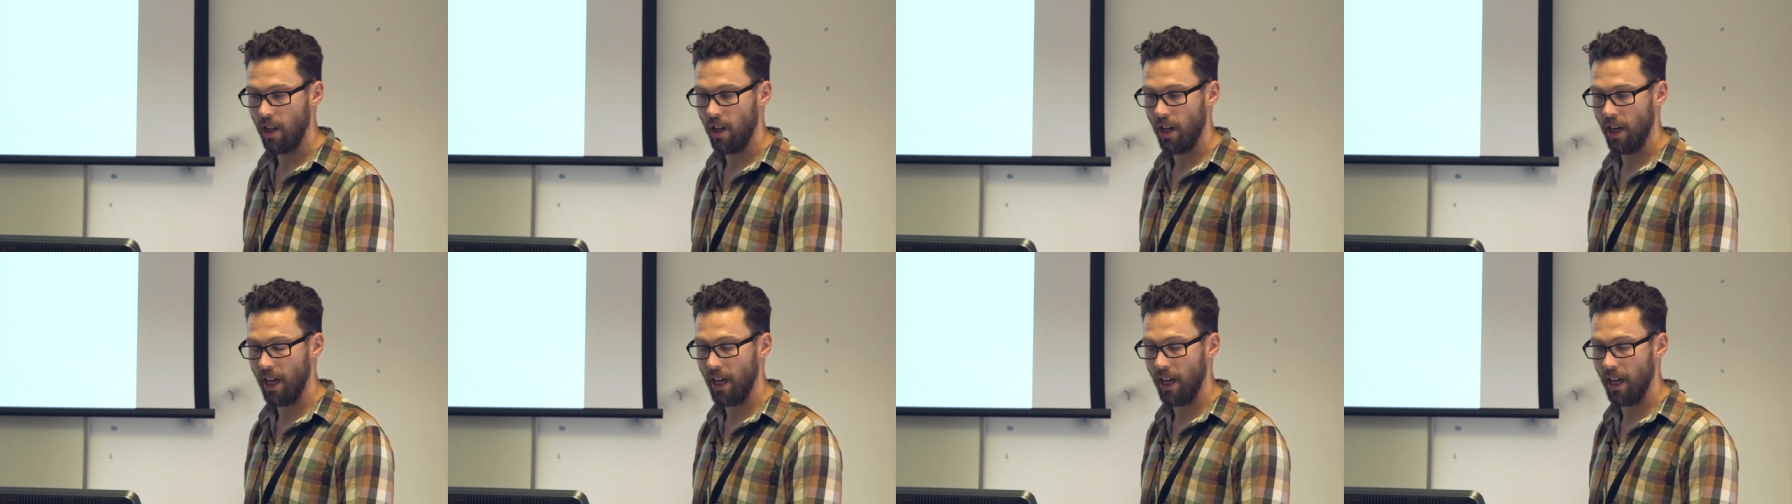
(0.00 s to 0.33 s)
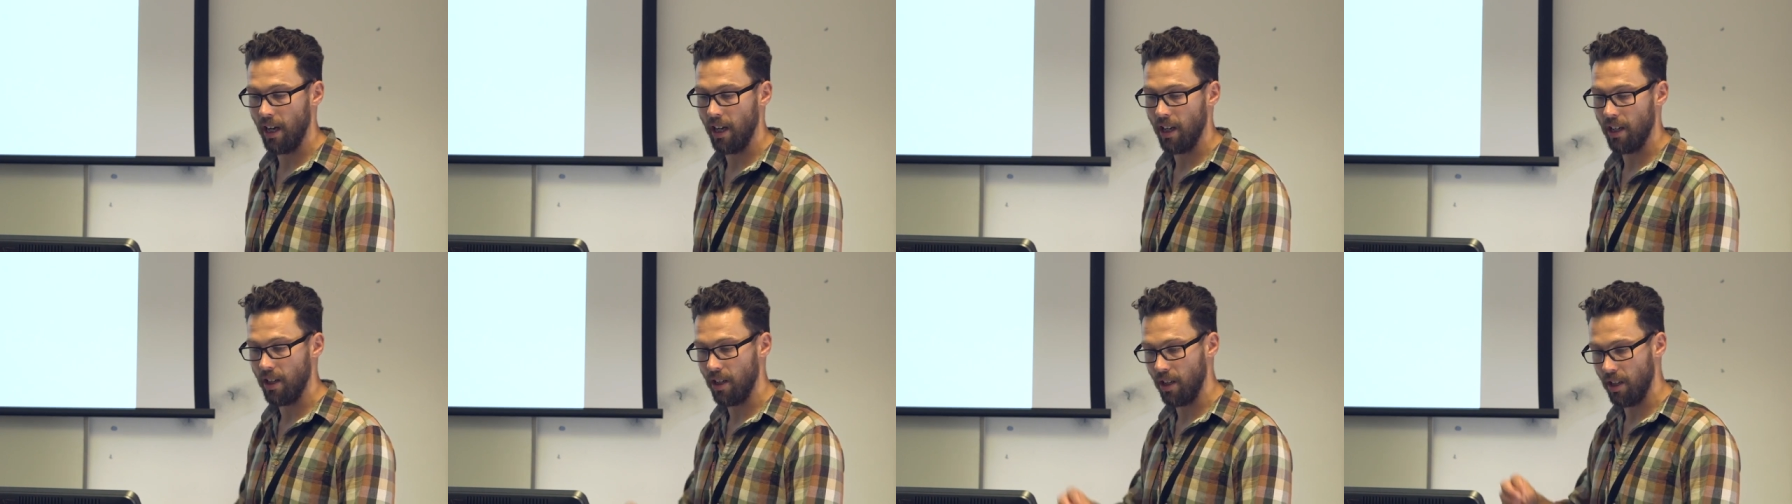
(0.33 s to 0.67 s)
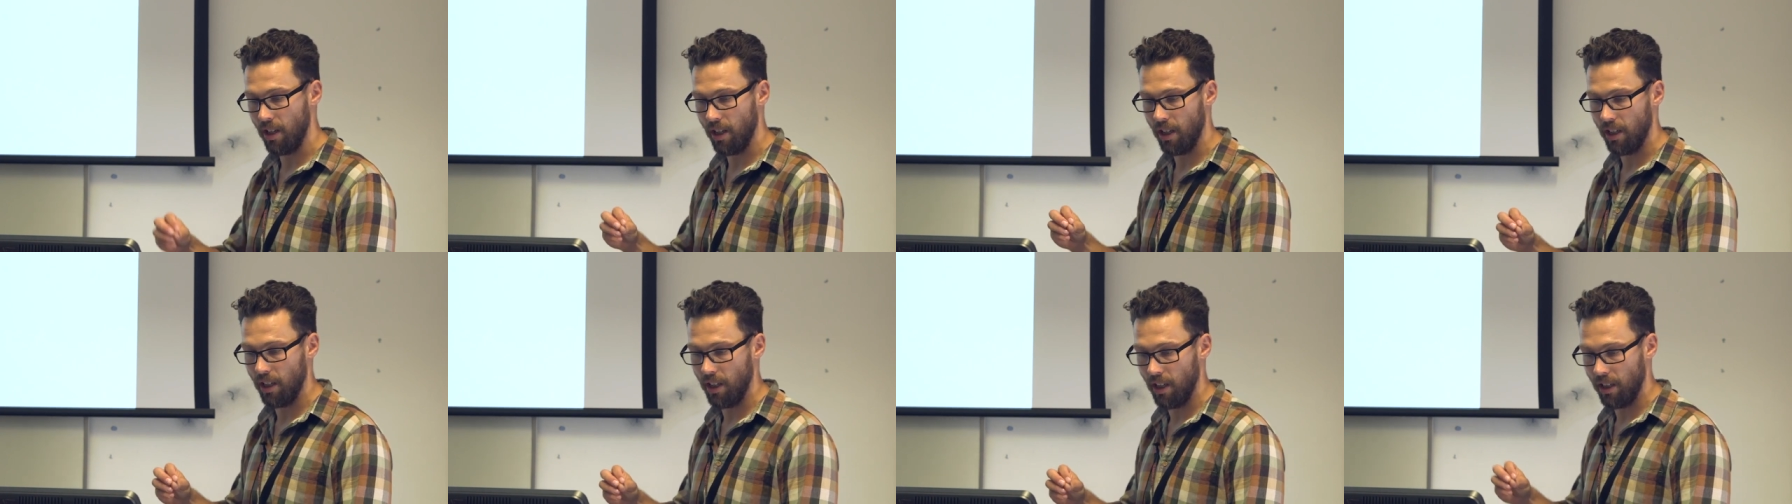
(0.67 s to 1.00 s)

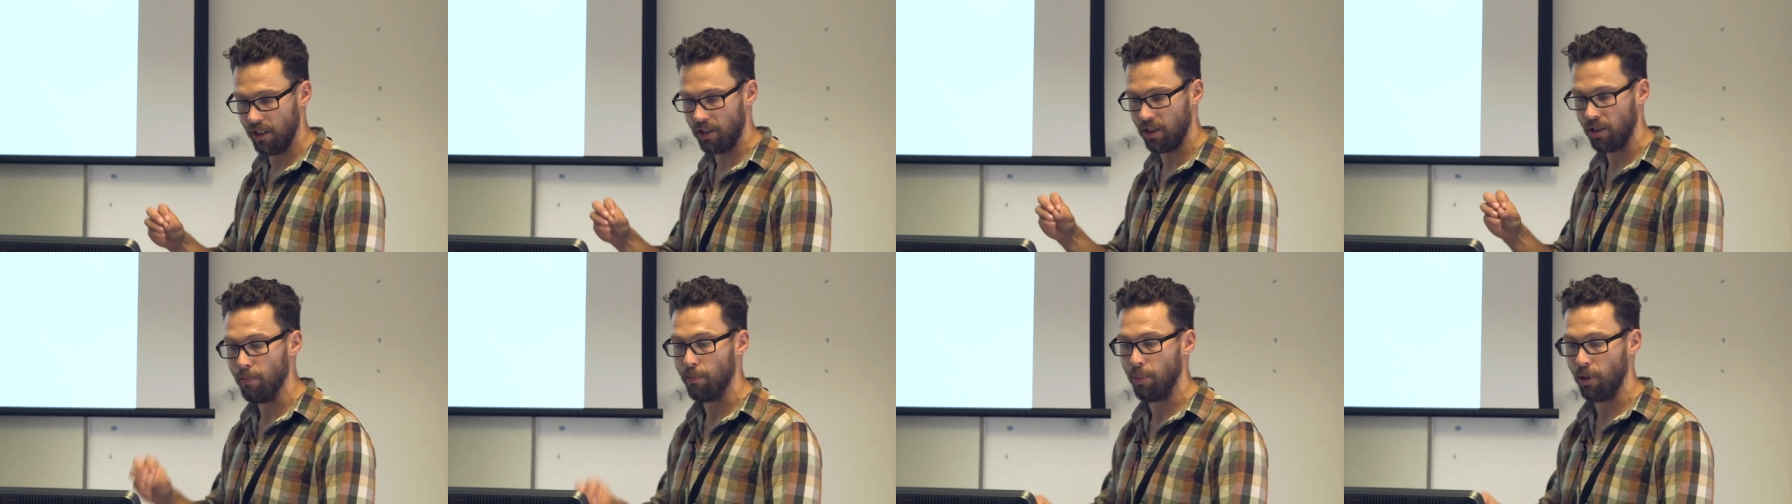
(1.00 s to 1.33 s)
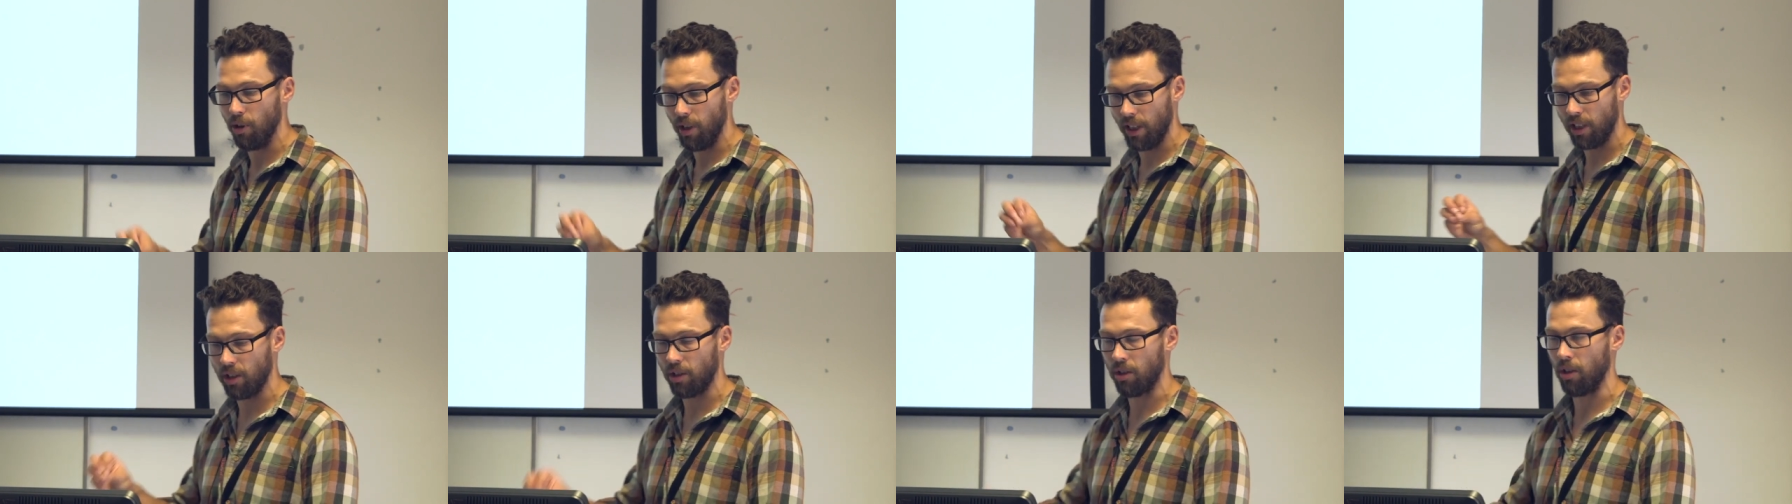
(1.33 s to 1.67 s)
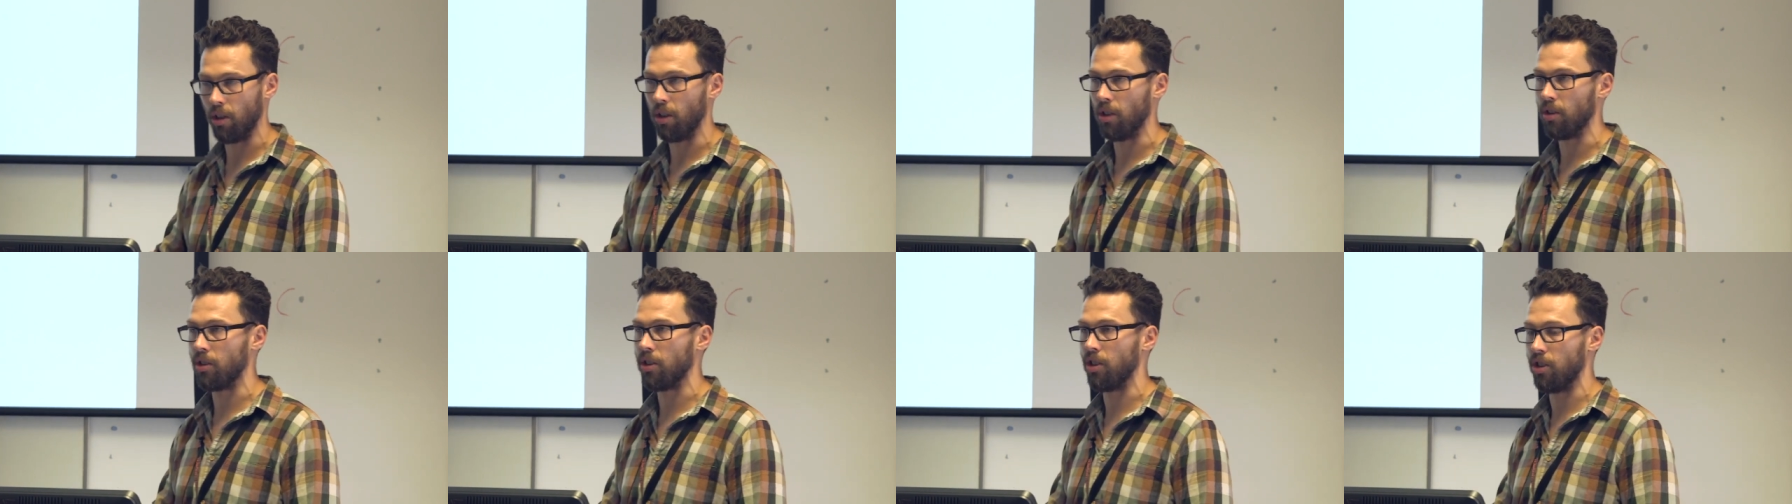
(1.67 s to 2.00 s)
A simple
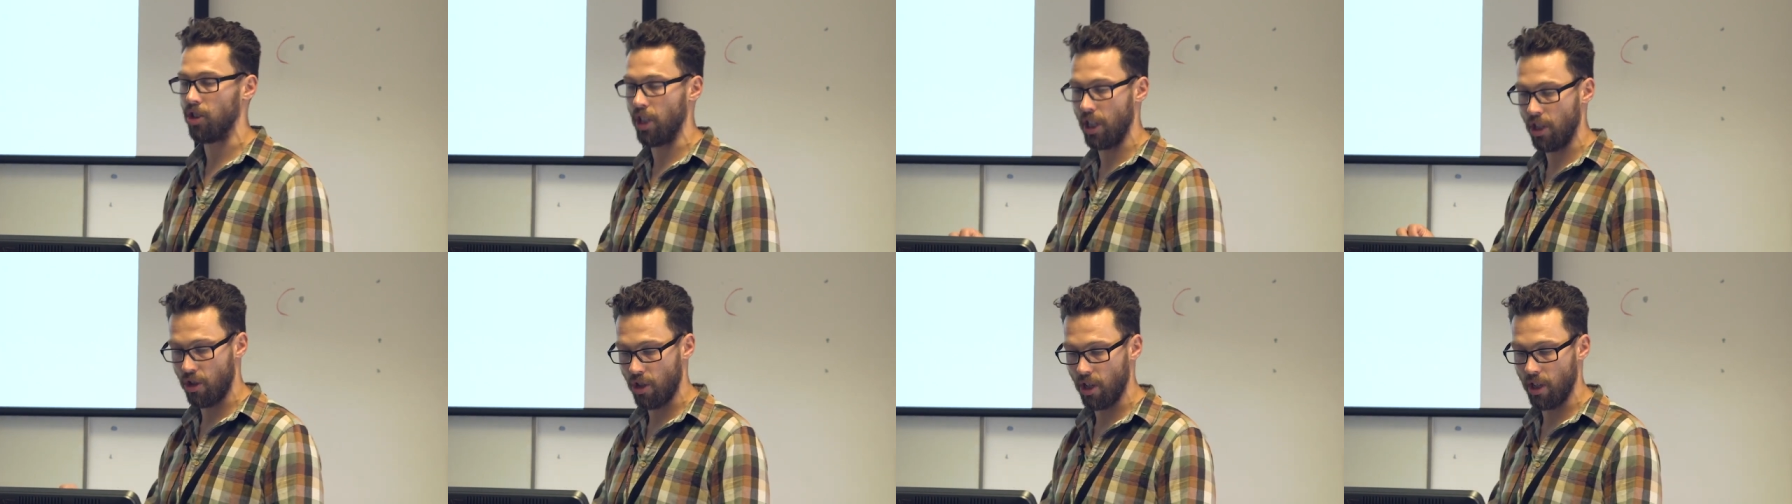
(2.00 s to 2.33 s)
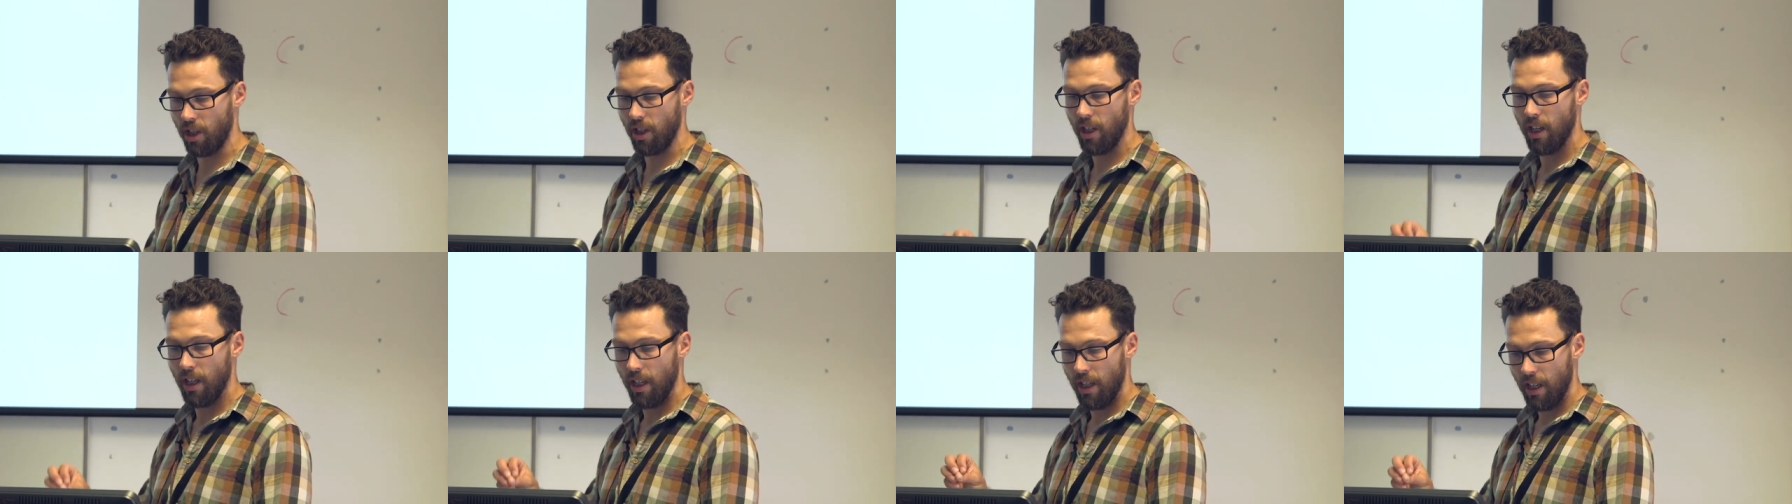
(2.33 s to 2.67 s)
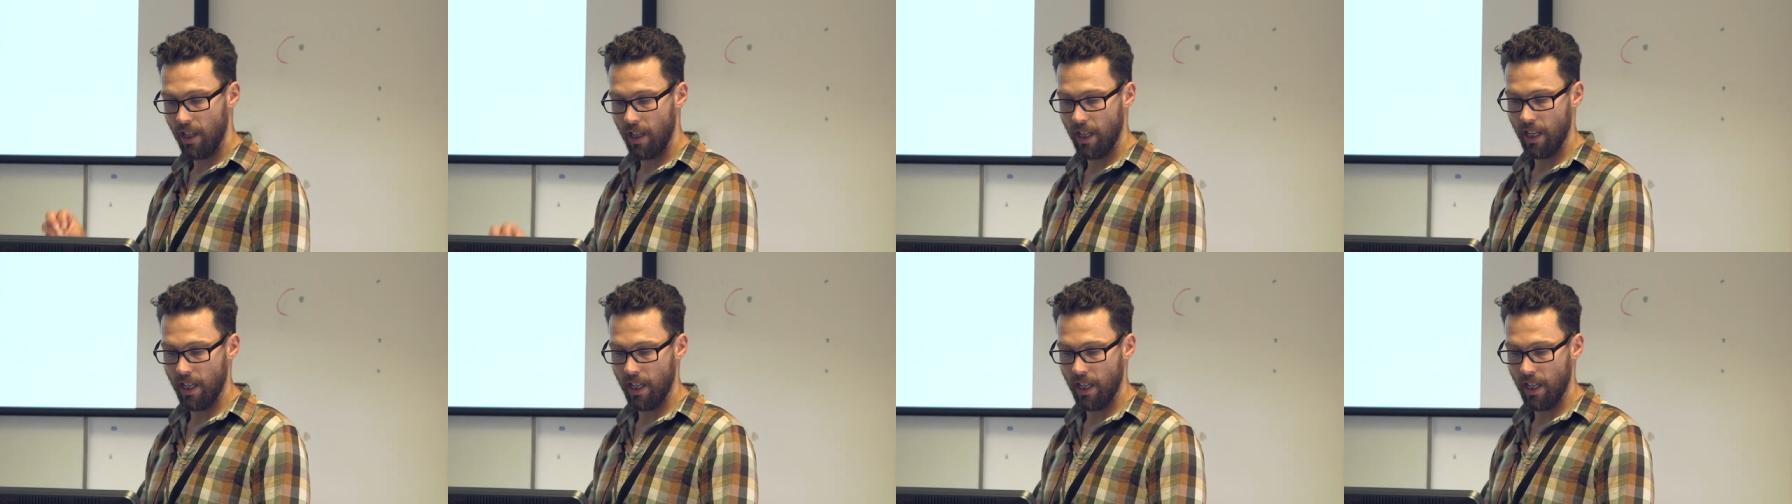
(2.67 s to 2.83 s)
external suggestion